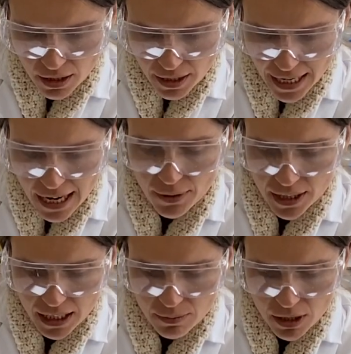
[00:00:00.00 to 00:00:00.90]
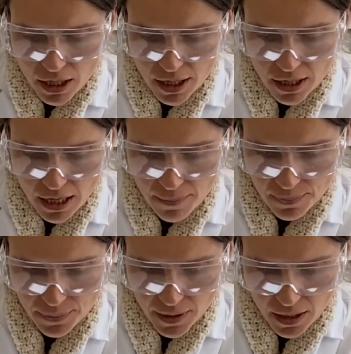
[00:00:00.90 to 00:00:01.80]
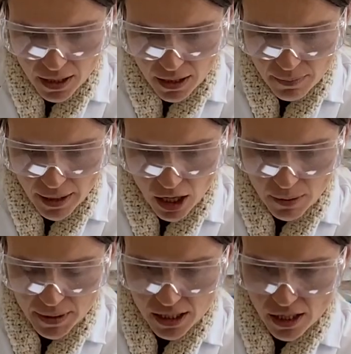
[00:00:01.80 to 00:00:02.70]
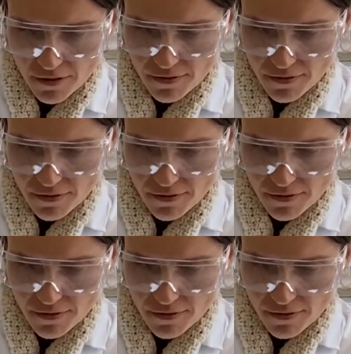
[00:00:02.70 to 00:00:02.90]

Now I think I'm good. Yep, my almond is on